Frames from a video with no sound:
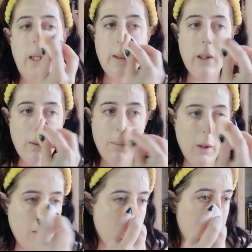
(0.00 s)
needed to
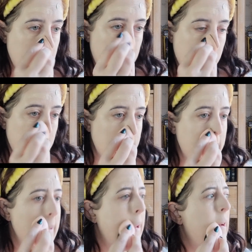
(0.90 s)
apologise,
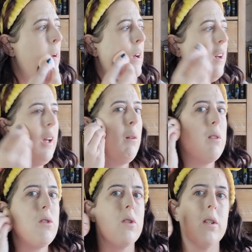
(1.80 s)
because it
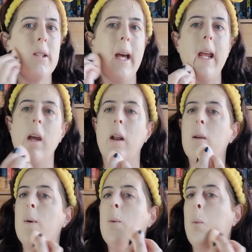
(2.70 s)
was just
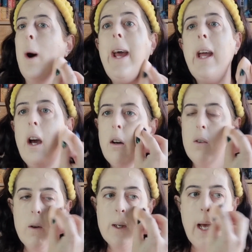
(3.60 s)
taken way out
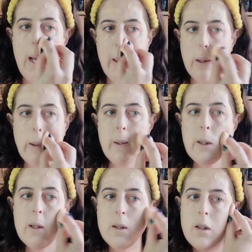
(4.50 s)
of
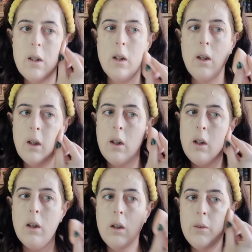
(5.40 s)
context.
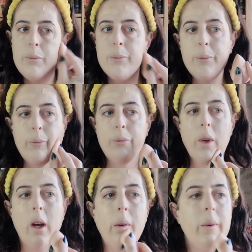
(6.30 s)

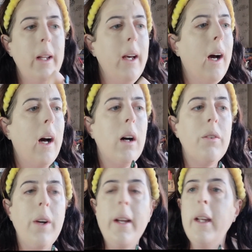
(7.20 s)
I don't really
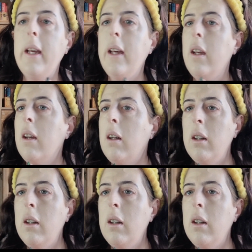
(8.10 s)
have any